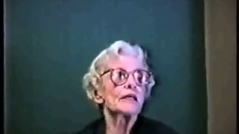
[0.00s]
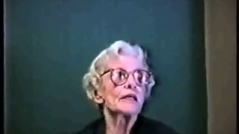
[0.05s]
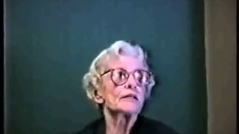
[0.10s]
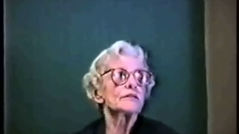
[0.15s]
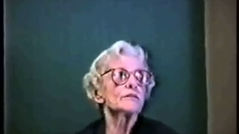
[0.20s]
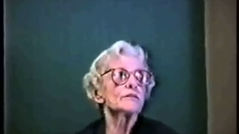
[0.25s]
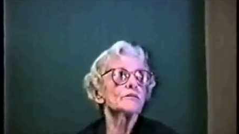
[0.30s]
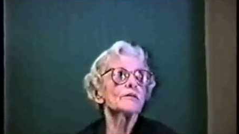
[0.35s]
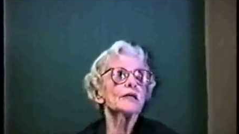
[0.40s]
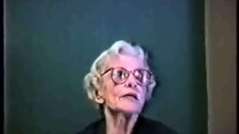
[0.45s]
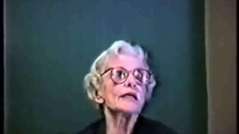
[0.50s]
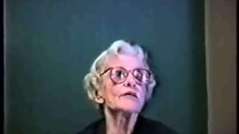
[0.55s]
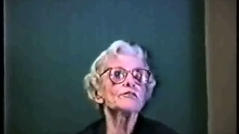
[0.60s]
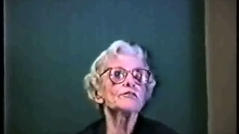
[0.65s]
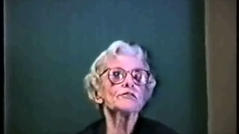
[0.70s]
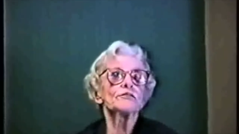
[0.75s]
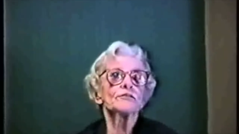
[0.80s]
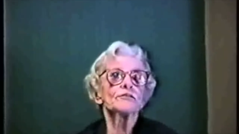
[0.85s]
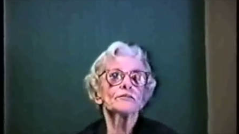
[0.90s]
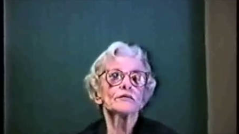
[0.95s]
So if
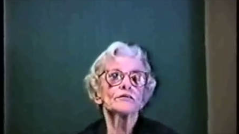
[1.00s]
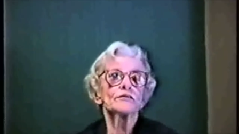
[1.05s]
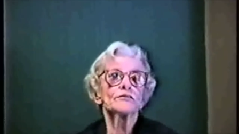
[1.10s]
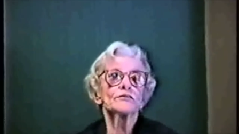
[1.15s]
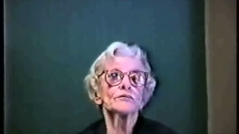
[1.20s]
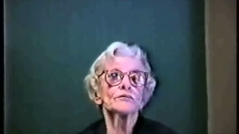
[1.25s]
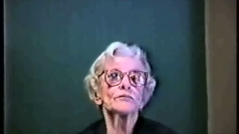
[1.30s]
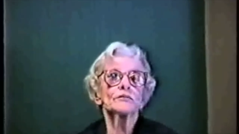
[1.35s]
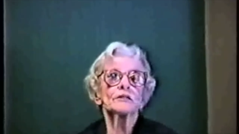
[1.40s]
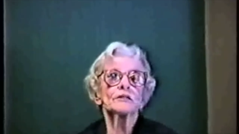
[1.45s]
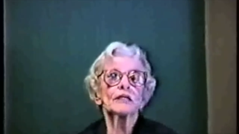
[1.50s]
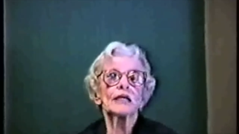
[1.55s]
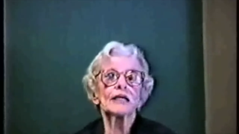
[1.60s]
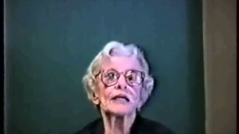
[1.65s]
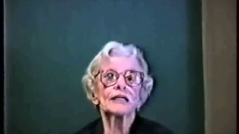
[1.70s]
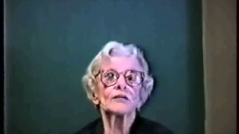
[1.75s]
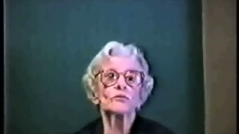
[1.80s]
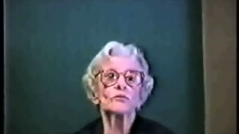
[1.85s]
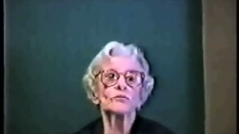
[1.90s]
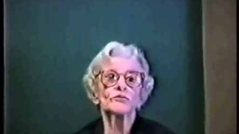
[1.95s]
a student
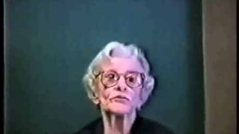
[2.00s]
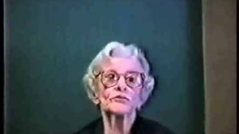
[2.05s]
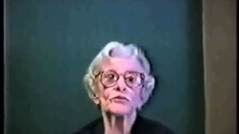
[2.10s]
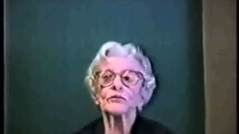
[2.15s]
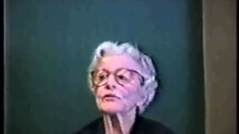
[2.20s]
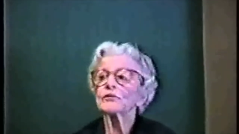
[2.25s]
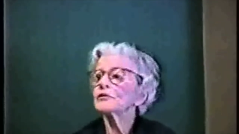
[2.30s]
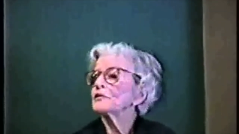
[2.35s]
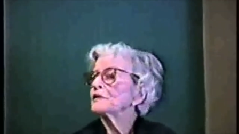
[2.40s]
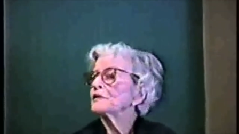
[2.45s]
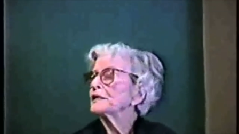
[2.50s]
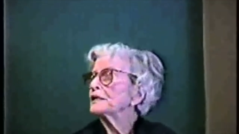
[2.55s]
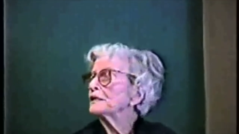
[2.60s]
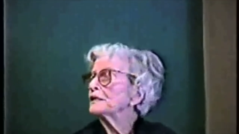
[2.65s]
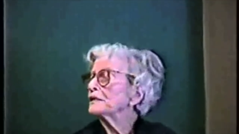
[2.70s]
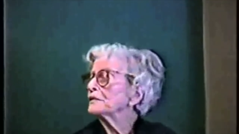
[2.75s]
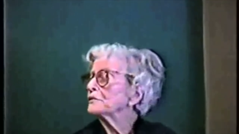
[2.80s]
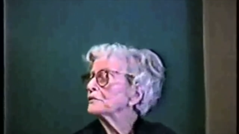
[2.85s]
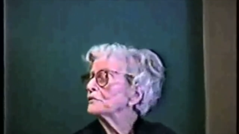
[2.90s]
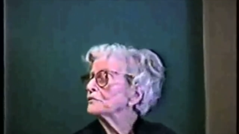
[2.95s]
goes earlier
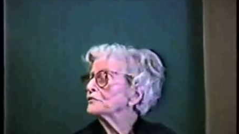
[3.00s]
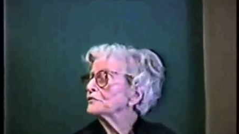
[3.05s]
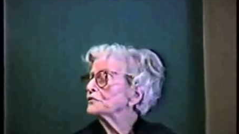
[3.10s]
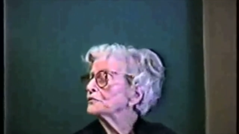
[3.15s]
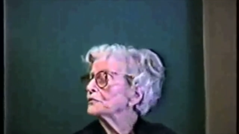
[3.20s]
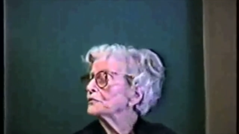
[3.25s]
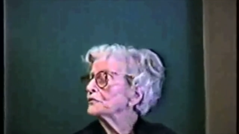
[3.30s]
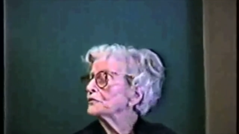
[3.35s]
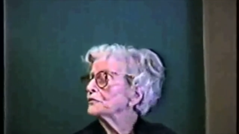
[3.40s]
and goes to the